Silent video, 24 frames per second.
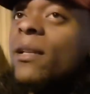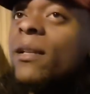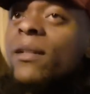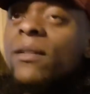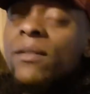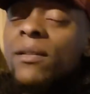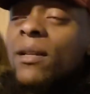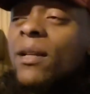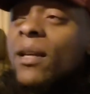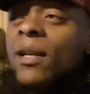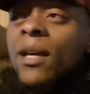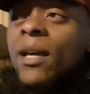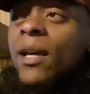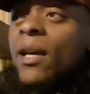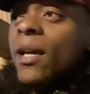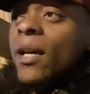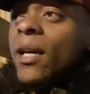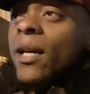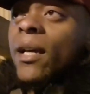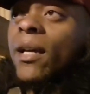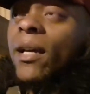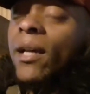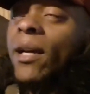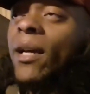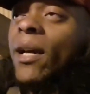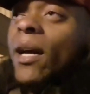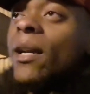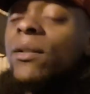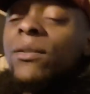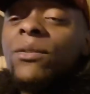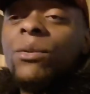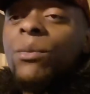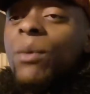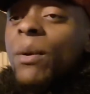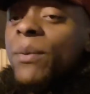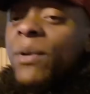And I
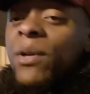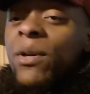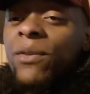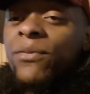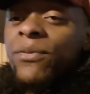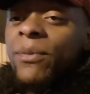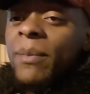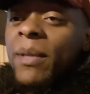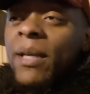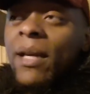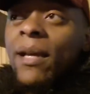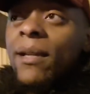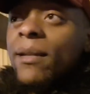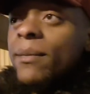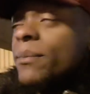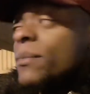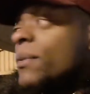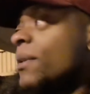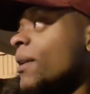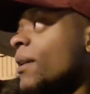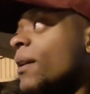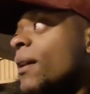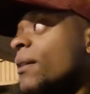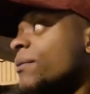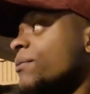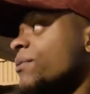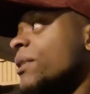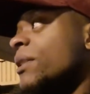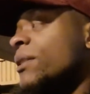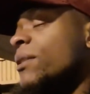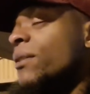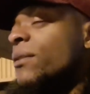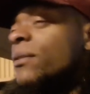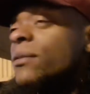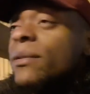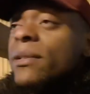don't know where we go from here, Adam. I
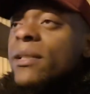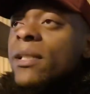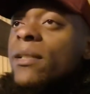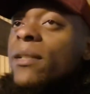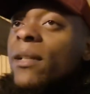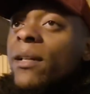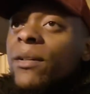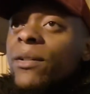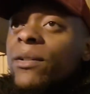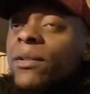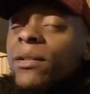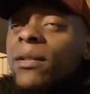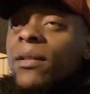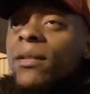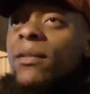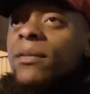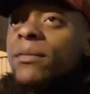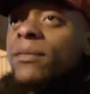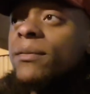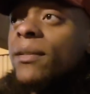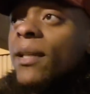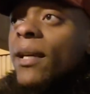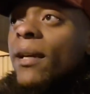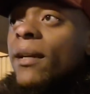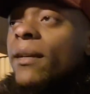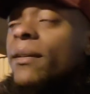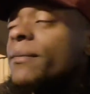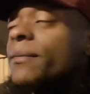really don't know what to tell you. Yeah.